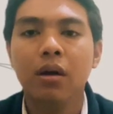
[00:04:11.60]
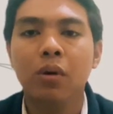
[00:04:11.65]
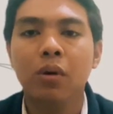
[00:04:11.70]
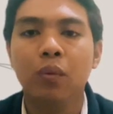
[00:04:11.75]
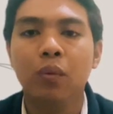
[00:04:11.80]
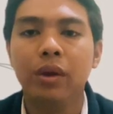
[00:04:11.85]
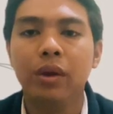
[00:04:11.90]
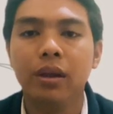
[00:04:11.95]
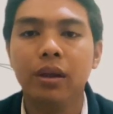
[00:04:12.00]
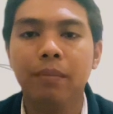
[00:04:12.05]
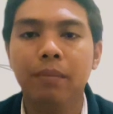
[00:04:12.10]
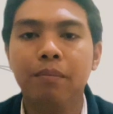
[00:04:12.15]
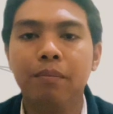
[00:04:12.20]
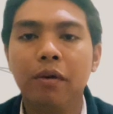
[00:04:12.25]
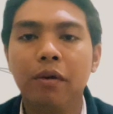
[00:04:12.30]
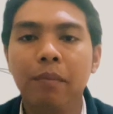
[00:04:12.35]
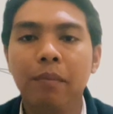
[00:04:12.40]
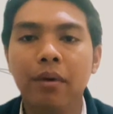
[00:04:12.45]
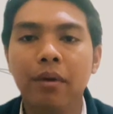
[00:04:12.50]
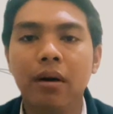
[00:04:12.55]
With the
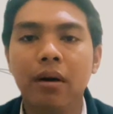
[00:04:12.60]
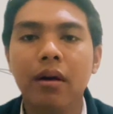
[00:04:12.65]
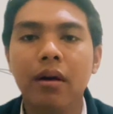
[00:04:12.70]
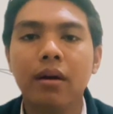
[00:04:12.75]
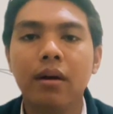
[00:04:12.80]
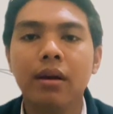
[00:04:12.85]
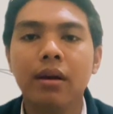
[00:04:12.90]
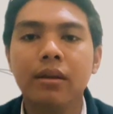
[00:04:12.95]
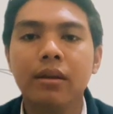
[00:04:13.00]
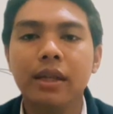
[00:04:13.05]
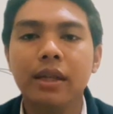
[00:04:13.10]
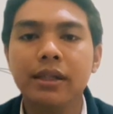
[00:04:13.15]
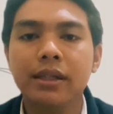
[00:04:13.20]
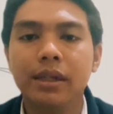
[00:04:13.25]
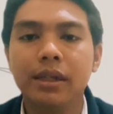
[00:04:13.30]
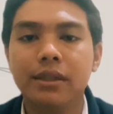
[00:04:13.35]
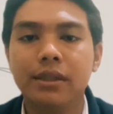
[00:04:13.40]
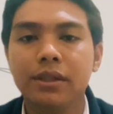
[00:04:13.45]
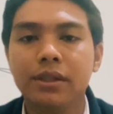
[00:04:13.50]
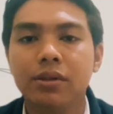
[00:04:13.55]
proper
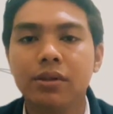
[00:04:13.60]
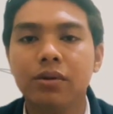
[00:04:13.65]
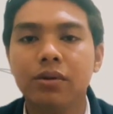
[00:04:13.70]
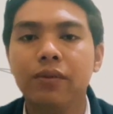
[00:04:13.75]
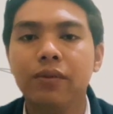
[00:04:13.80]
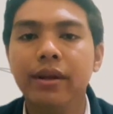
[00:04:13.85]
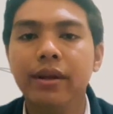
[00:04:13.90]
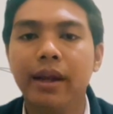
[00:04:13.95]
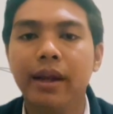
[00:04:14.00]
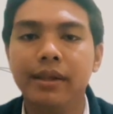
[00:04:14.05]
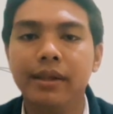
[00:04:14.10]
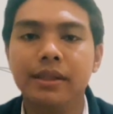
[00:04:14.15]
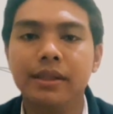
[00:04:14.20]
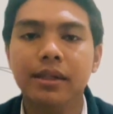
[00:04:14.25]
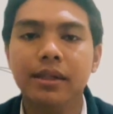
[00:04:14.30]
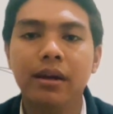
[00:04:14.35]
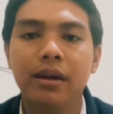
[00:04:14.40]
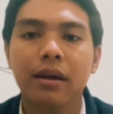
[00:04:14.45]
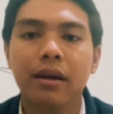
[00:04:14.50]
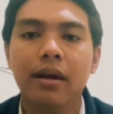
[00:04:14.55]
teachers'
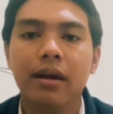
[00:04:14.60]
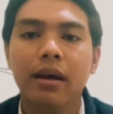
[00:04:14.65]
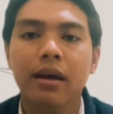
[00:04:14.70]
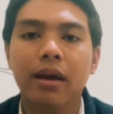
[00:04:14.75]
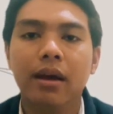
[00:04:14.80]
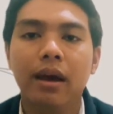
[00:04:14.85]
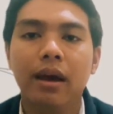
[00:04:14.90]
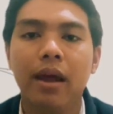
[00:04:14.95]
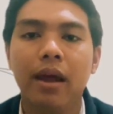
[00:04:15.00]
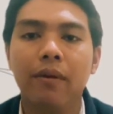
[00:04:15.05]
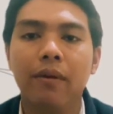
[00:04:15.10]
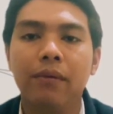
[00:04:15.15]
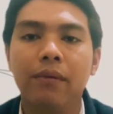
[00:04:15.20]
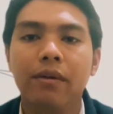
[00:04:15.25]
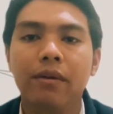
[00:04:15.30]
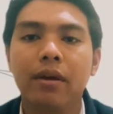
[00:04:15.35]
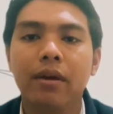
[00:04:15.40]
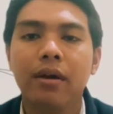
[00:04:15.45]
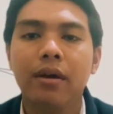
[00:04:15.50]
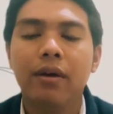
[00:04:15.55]
guidance and
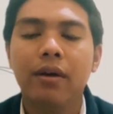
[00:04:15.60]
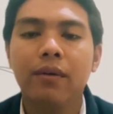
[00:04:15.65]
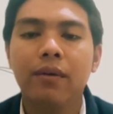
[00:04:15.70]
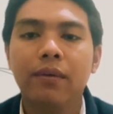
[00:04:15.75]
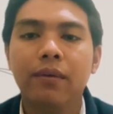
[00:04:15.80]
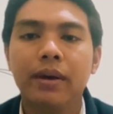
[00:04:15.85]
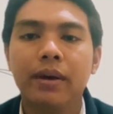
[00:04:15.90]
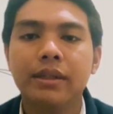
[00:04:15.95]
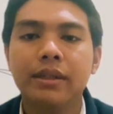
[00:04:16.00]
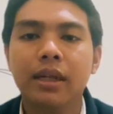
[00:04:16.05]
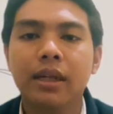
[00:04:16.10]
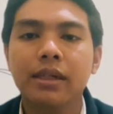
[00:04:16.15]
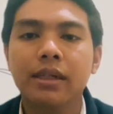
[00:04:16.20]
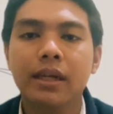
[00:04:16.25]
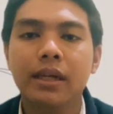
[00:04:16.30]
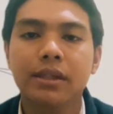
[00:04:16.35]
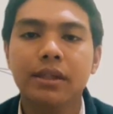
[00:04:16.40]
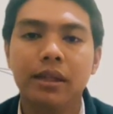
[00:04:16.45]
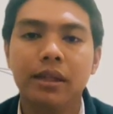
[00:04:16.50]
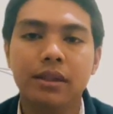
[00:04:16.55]

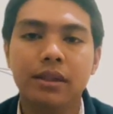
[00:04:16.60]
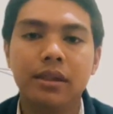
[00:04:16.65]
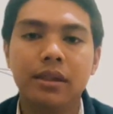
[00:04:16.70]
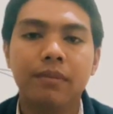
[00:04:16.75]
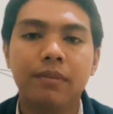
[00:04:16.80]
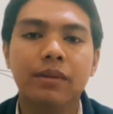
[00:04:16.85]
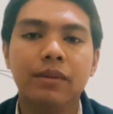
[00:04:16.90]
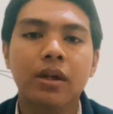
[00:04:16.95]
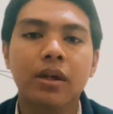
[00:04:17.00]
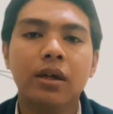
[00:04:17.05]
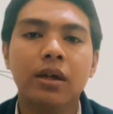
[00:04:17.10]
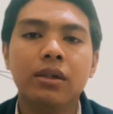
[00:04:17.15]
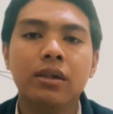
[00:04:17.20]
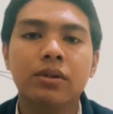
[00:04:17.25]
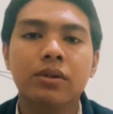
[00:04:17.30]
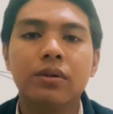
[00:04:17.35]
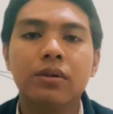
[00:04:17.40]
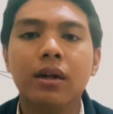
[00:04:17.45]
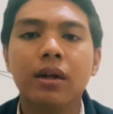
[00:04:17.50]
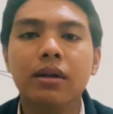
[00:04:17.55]
facilitations,
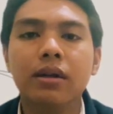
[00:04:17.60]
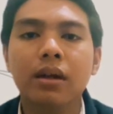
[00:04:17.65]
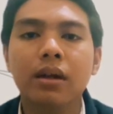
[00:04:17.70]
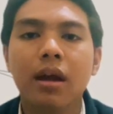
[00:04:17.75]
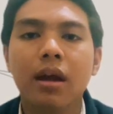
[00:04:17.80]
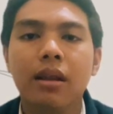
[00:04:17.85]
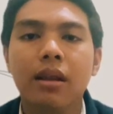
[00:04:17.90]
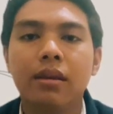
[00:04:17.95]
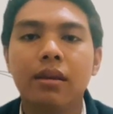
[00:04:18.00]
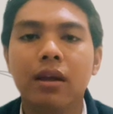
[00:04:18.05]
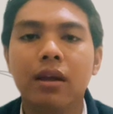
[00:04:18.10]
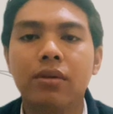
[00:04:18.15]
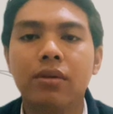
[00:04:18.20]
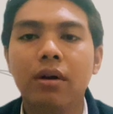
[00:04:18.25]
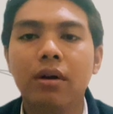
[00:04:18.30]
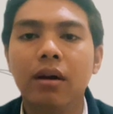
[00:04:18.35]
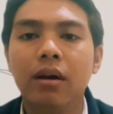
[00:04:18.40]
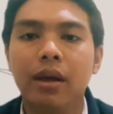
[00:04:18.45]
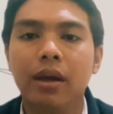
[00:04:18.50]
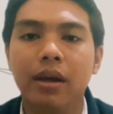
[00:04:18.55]
students
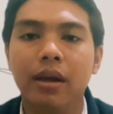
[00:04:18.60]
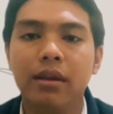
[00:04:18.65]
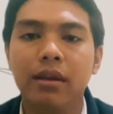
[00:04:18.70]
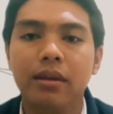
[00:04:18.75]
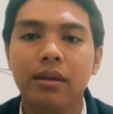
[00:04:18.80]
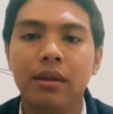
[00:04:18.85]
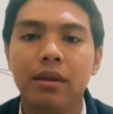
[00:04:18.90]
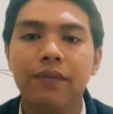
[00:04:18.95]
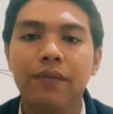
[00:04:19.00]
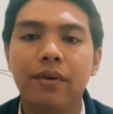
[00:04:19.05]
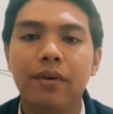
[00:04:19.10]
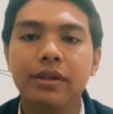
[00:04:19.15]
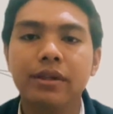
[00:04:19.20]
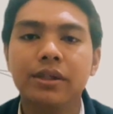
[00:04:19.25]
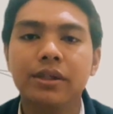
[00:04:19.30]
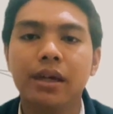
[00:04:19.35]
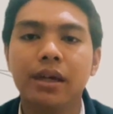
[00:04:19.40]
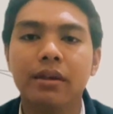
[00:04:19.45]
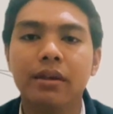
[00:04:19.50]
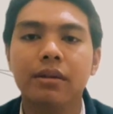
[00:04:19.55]
naturally
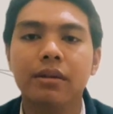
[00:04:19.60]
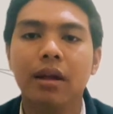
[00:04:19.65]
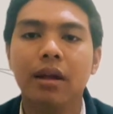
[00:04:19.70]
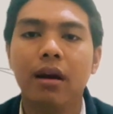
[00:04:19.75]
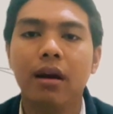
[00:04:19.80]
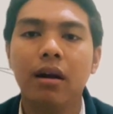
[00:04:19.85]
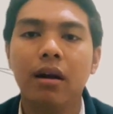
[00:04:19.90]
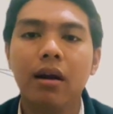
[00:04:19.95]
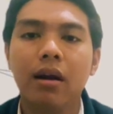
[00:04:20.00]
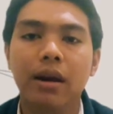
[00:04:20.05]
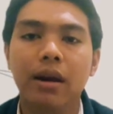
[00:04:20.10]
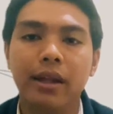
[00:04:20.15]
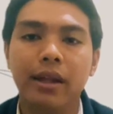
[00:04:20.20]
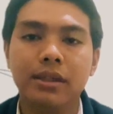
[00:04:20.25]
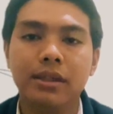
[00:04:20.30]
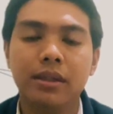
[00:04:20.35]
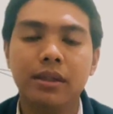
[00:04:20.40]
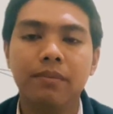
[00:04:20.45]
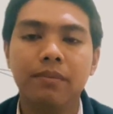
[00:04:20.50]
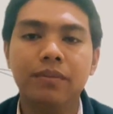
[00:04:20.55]
differentiate their
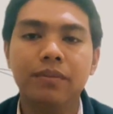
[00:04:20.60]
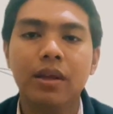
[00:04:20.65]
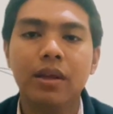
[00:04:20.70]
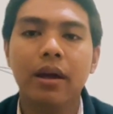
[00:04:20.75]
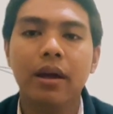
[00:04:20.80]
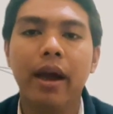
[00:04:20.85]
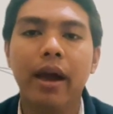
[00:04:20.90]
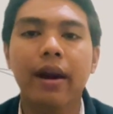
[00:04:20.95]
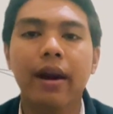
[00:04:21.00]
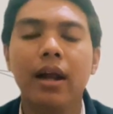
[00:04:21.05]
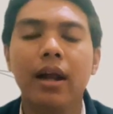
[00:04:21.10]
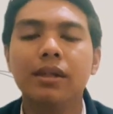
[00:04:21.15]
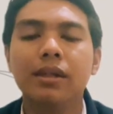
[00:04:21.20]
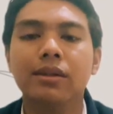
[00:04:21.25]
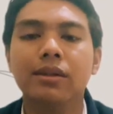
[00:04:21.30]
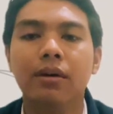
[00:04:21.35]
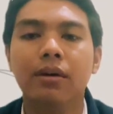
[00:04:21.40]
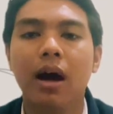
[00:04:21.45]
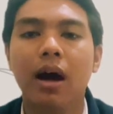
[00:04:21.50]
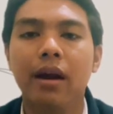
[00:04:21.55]
learnings and
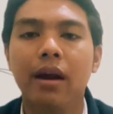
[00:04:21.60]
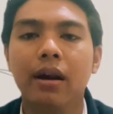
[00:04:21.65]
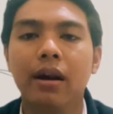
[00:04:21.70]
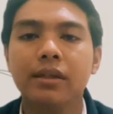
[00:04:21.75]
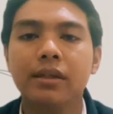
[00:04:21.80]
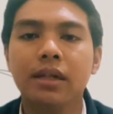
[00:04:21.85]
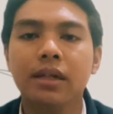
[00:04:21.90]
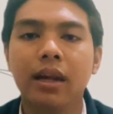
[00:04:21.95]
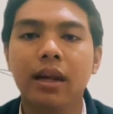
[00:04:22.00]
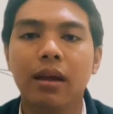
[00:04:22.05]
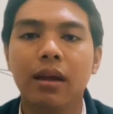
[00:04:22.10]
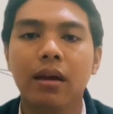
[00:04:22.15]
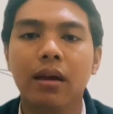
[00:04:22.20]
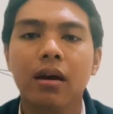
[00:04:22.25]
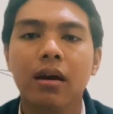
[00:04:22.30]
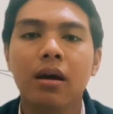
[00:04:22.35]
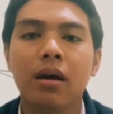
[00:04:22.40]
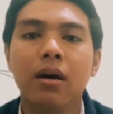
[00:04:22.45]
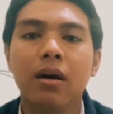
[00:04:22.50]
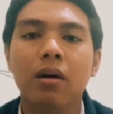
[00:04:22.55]
also understanding
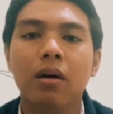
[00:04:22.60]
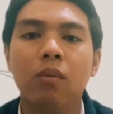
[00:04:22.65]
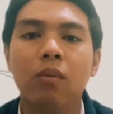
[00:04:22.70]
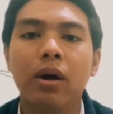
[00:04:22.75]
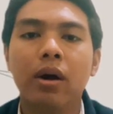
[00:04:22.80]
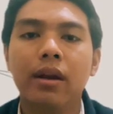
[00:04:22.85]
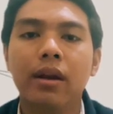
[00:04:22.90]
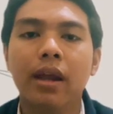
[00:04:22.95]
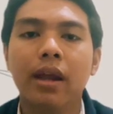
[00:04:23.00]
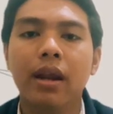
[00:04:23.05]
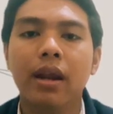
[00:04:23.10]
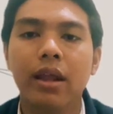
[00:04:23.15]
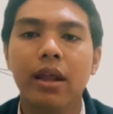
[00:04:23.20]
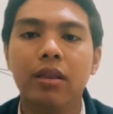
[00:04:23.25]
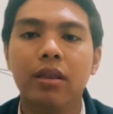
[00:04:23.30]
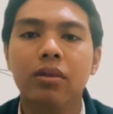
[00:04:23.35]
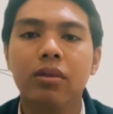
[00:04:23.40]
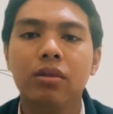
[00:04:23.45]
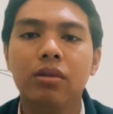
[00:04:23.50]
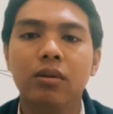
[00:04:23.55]
what they need
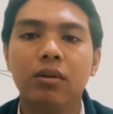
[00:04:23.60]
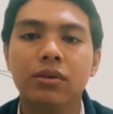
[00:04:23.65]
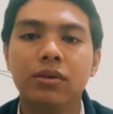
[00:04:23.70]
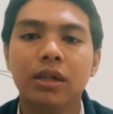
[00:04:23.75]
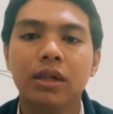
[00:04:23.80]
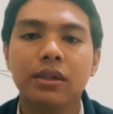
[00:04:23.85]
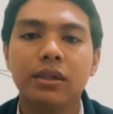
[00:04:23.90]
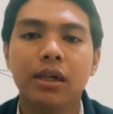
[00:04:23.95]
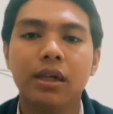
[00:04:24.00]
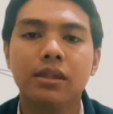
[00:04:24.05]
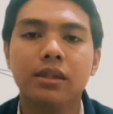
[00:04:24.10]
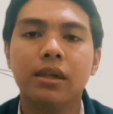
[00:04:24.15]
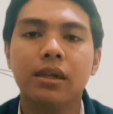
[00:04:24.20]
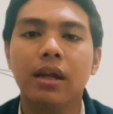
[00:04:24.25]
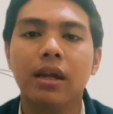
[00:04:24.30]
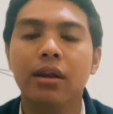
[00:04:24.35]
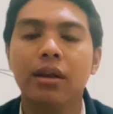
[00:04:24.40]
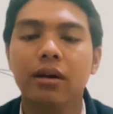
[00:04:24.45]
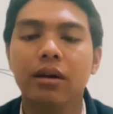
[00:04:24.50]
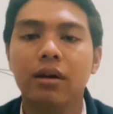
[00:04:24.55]
to success
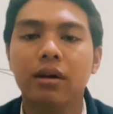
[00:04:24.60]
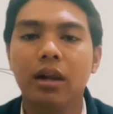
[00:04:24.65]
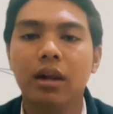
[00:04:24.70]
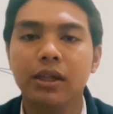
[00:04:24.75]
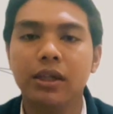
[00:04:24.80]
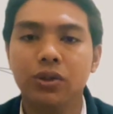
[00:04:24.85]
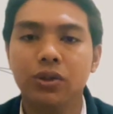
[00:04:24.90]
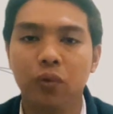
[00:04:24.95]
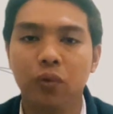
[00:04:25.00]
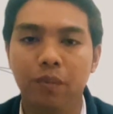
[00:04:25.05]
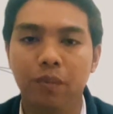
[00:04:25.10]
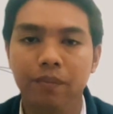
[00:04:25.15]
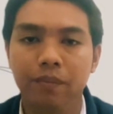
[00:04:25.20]
in the classroom.